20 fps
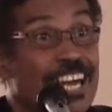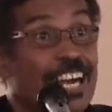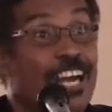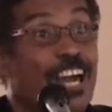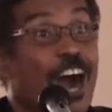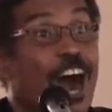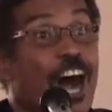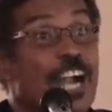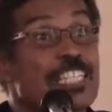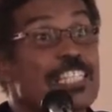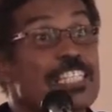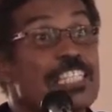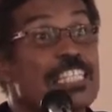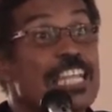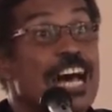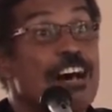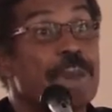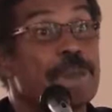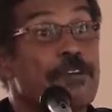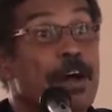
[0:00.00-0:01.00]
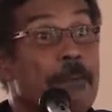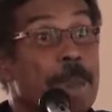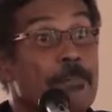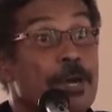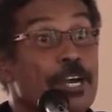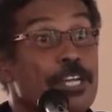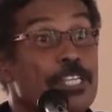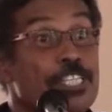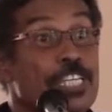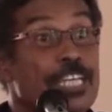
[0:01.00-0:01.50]
God's love and
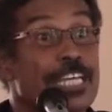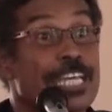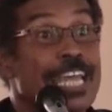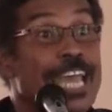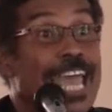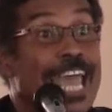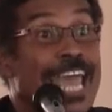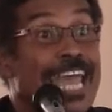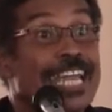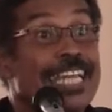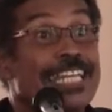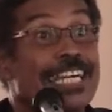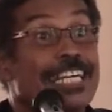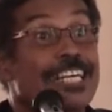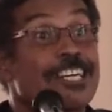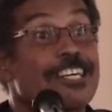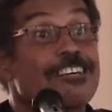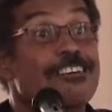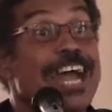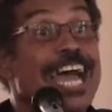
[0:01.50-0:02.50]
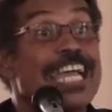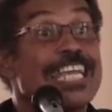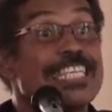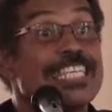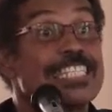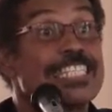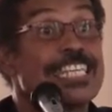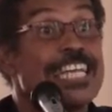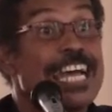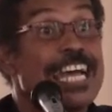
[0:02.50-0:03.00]
mercy in the
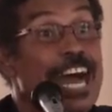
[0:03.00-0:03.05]
Christ